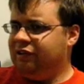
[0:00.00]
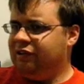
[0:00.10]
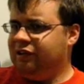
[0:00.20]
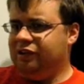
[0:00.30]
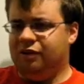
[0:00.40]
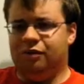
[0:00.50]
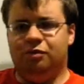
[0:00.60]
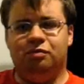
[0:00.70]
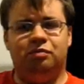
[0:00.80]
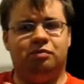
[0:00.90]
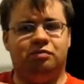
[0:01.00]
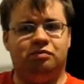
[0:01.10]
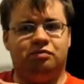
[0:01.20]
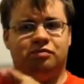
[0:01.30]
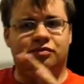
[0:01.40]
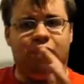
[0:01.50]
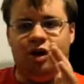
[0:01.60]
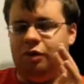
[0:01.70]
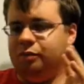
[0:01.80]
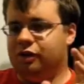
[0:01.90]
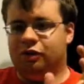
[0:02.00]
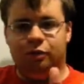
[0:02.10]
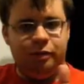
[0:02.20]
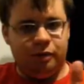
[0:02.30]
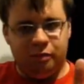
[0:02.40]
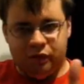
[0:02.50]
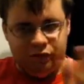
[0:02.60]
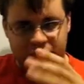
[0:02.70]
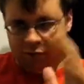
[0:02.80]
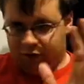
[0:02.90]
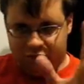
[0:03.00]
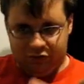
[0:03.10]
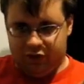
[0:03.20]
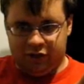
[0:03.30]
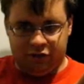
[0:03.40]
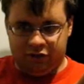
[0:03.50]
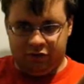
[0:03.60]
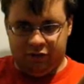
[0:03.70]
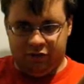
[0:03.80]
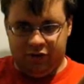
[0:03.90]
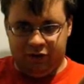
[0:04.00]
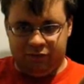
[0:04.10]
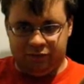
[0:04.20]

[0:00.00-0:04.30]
You know, I'll be a little bit busy, but I'll try to get this stuff out.